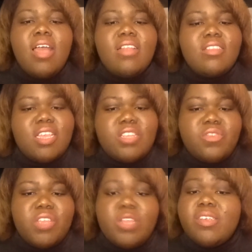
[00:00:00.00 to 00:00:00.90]
Today's
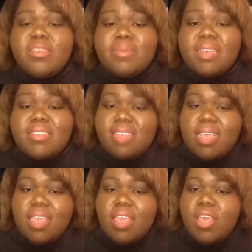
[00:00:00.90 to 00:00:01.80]
video is my
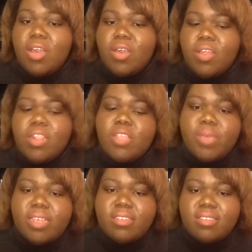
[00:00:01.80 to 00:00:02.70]
second currently
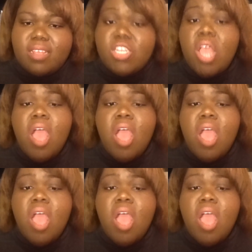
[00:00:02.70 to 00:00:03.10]
read slash